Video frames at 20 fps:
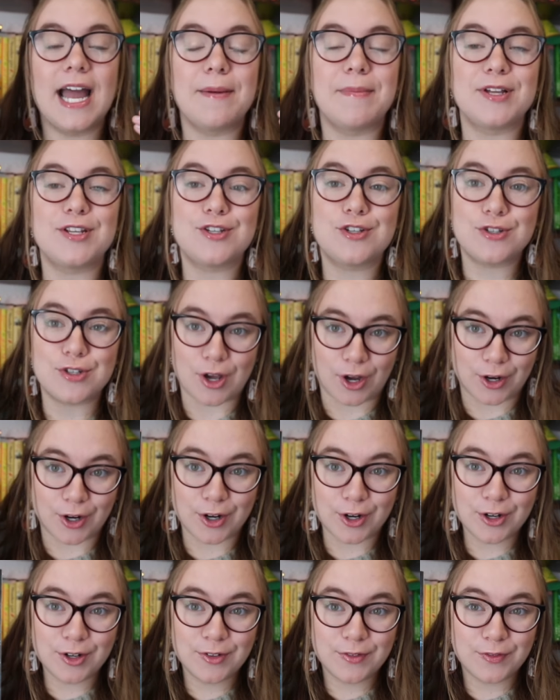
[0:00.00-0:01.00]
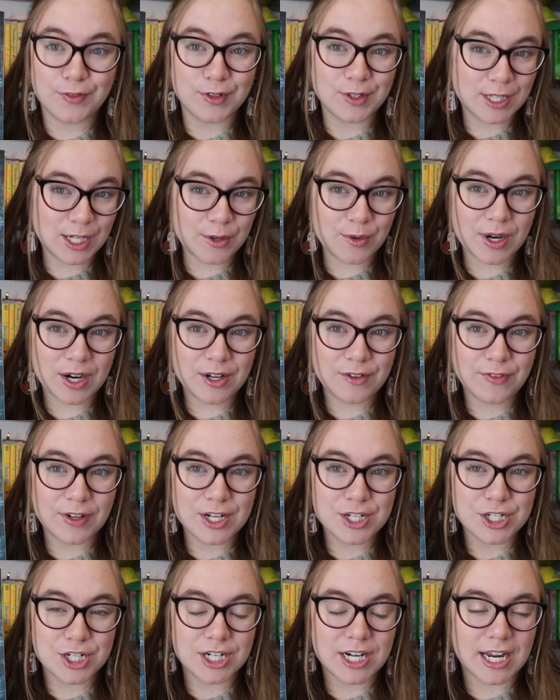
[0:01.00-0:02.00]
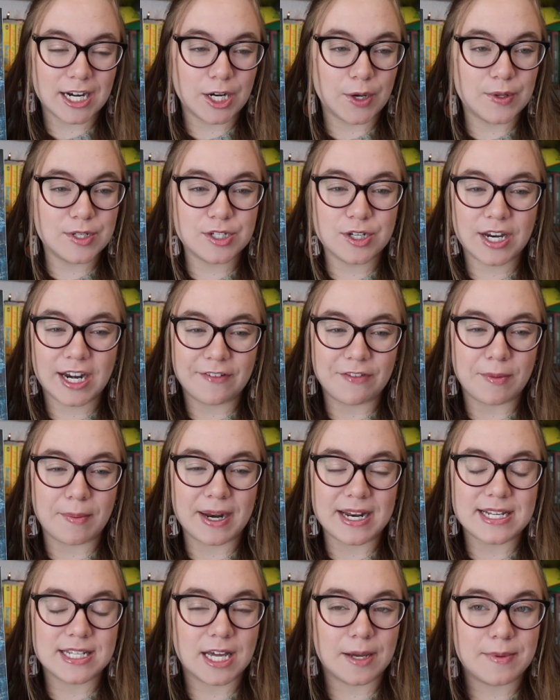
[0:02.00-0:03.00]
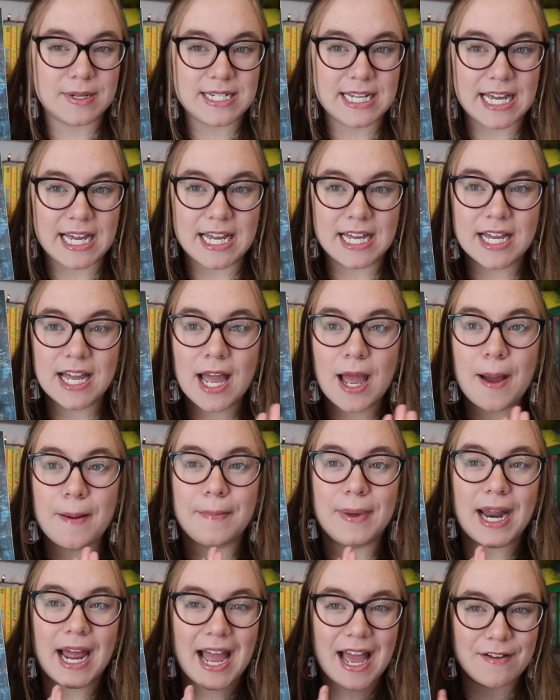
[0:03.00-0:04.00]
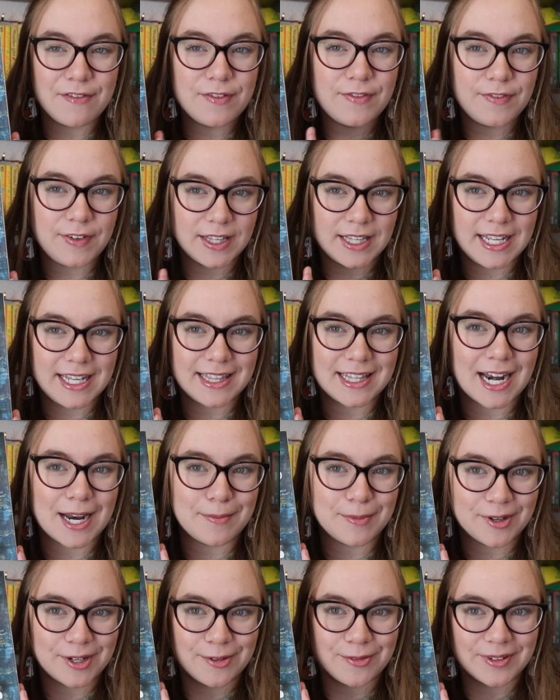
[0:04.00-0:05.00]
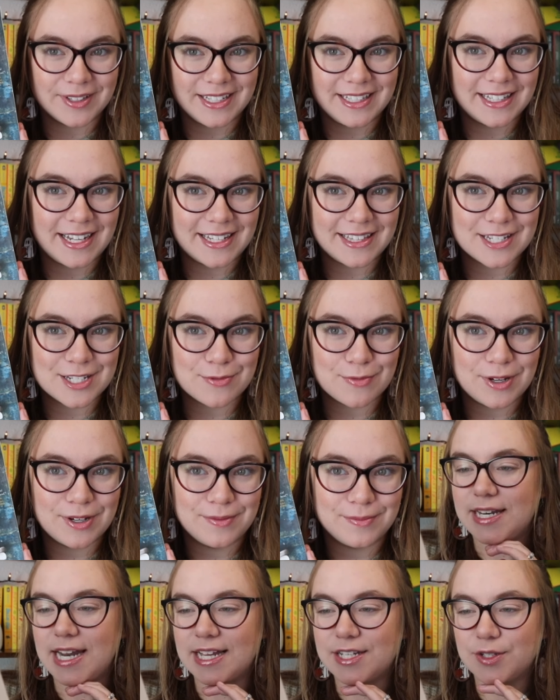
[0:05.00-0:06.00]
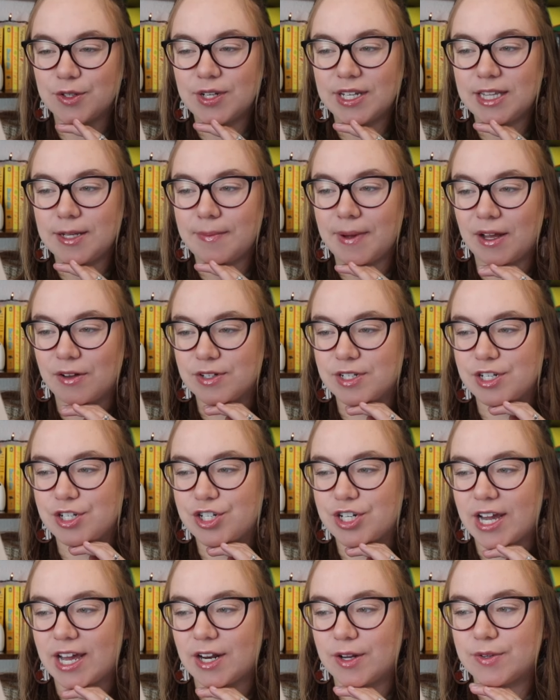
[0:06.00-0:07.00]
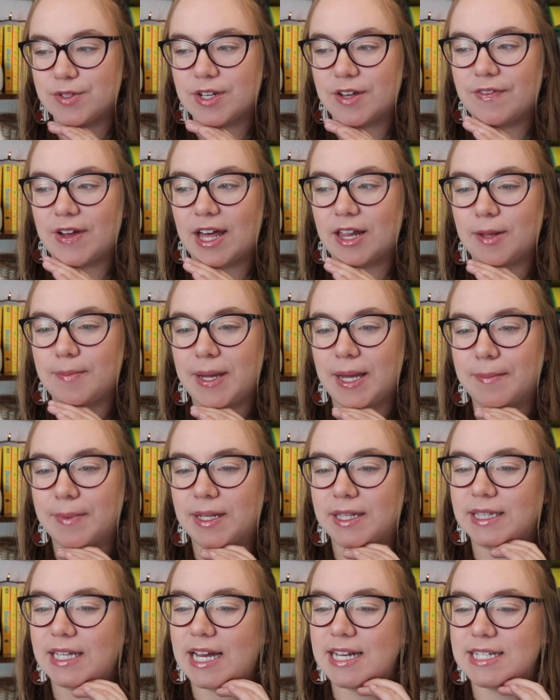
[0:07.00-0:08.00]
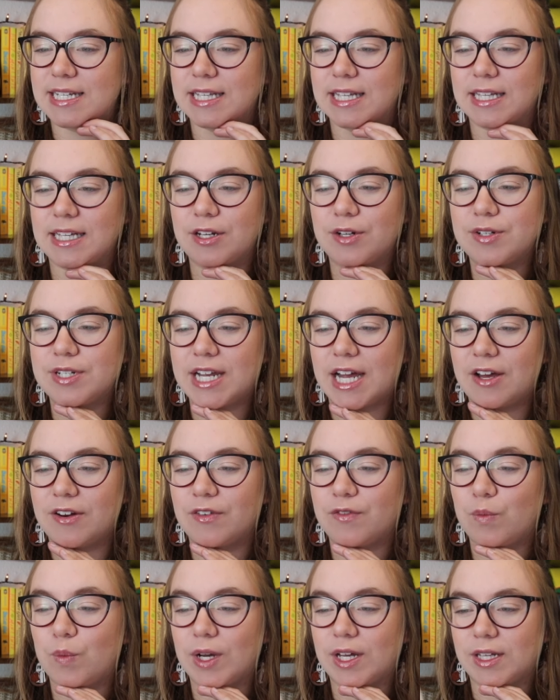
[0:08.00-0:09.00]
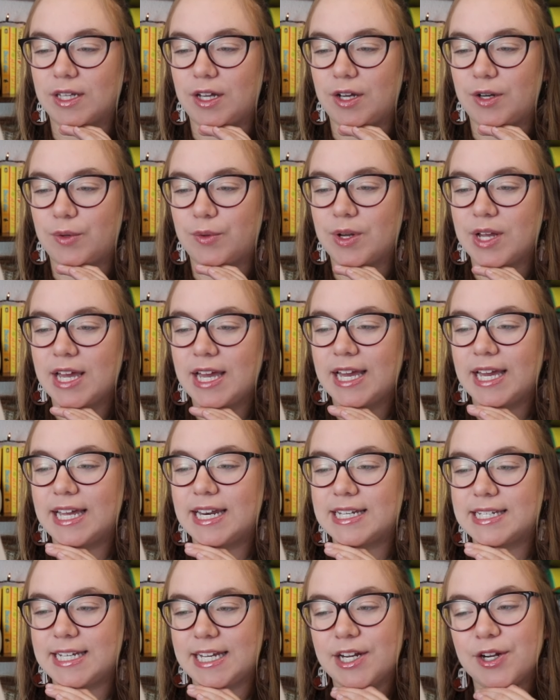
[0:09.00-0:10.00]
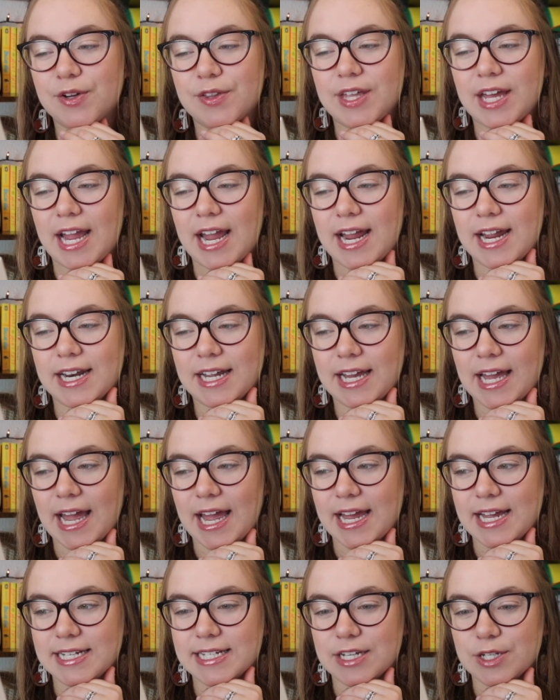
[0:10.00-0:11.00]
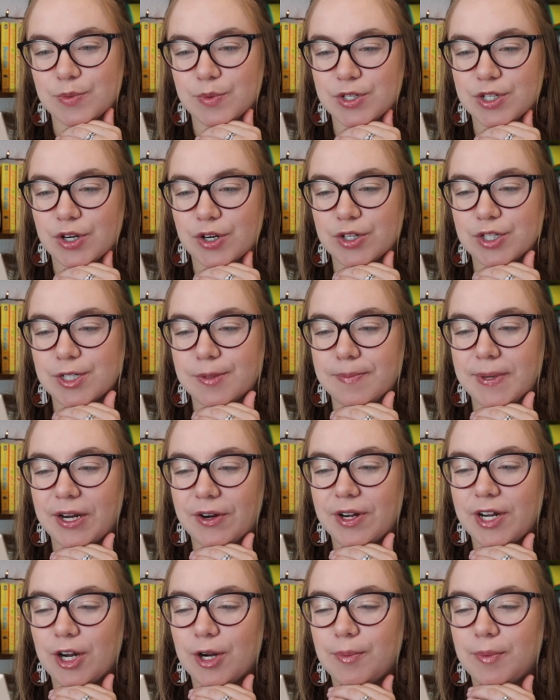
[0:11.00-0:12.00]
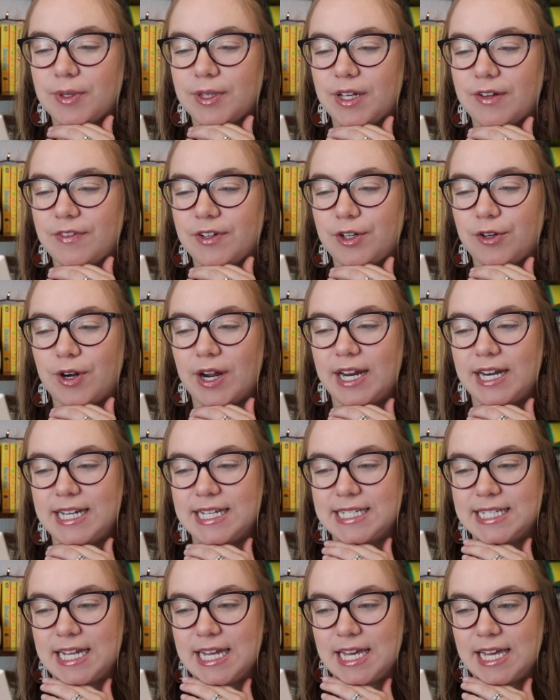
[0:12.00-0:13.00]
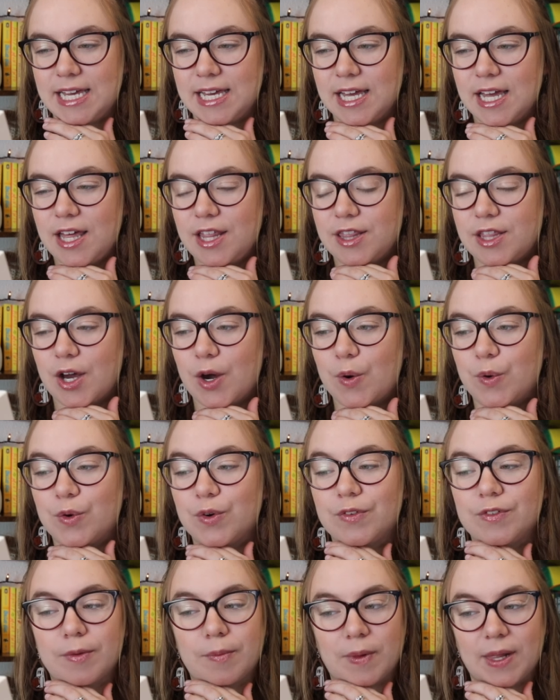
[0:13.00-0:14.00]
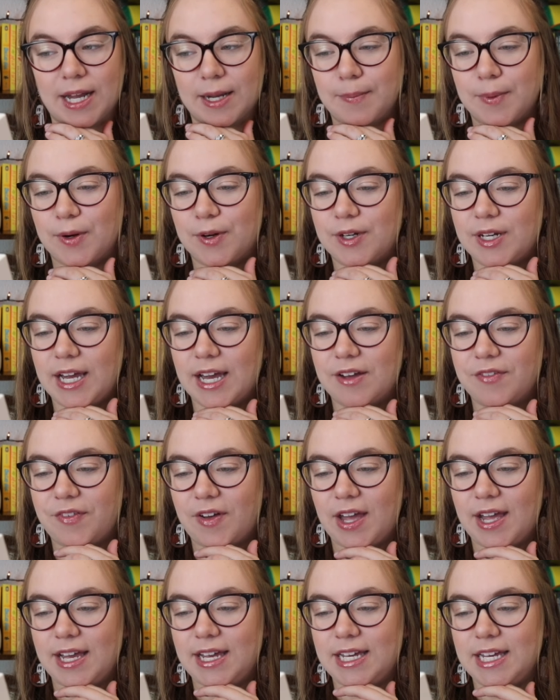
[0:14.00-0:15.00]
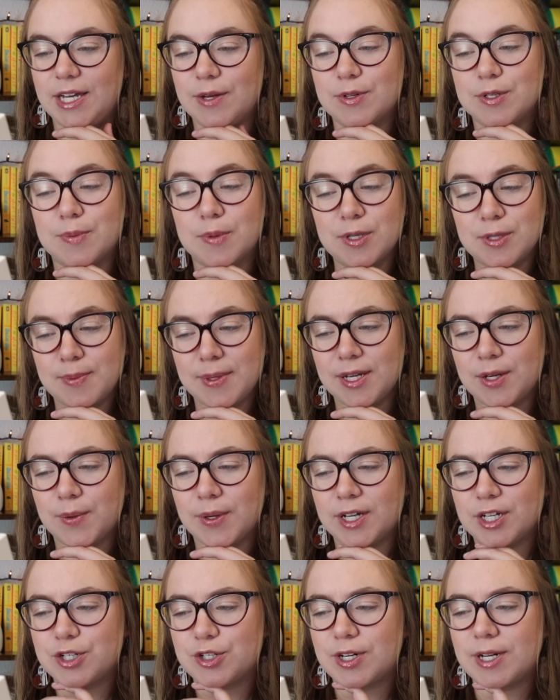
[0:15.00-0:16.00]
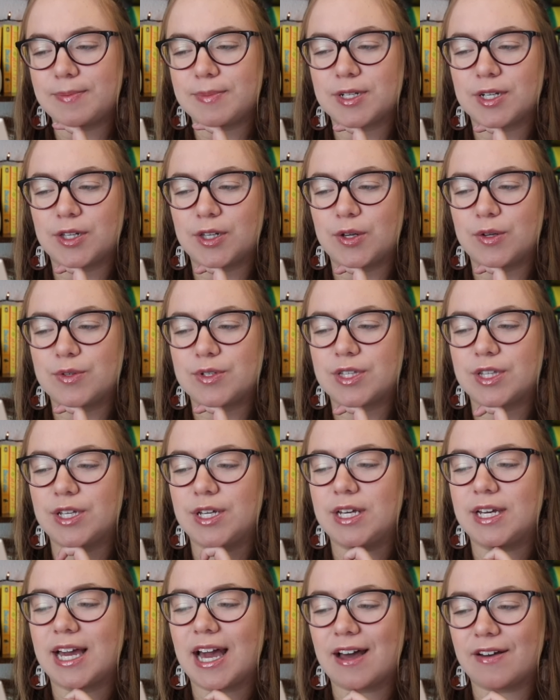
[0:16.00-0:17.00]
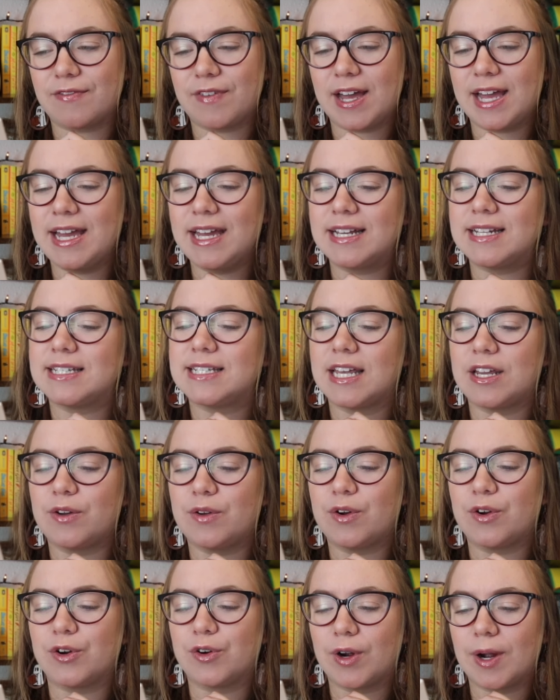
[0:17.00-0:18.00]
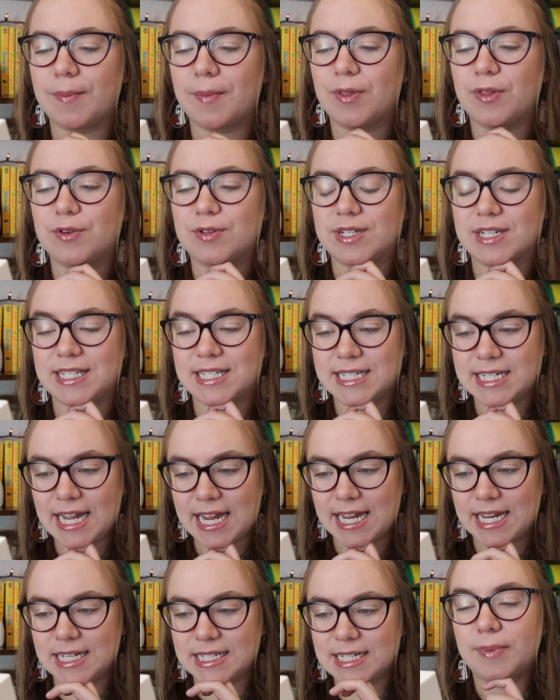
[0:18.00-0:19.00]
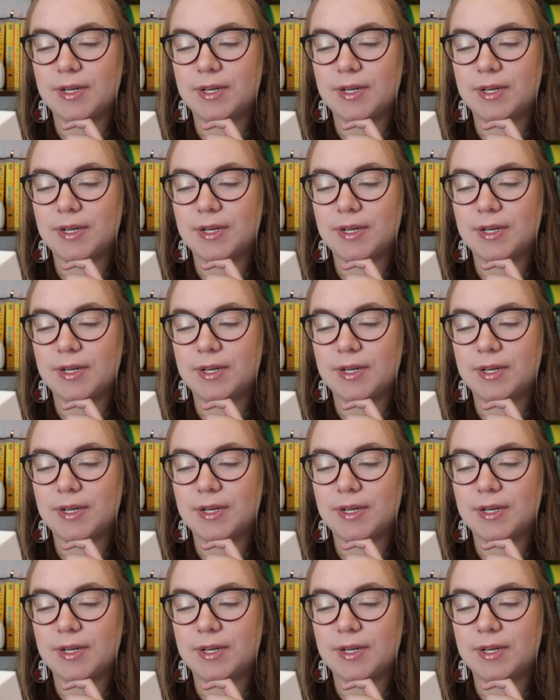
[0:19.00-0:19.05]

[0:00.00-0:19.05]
am a sucker for literary fiction. I know it's not everybody's cup of tea, but I have a feeling that I'm going to really like this one. Nestled in the mountain shadows of Alabama lies the little town of Wicklow. It is here that Anna Kate has returned to bury her beloved Granny Z, the owner of the Blackbird Cafe. It was supposed to be a quick trip to close the cafe and settle her grandmother's estate,